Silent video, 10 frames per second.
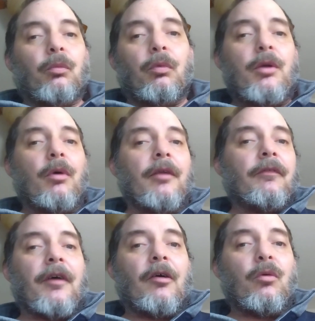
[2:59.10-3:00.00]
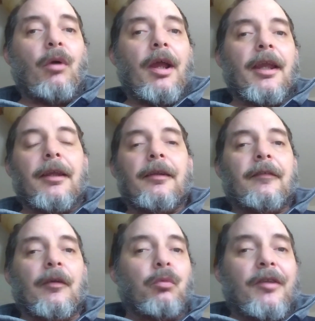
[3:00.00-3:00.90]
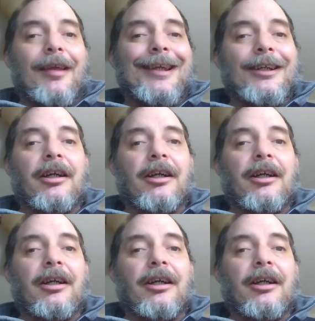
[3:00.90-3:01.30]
we went and found a way. Did we take a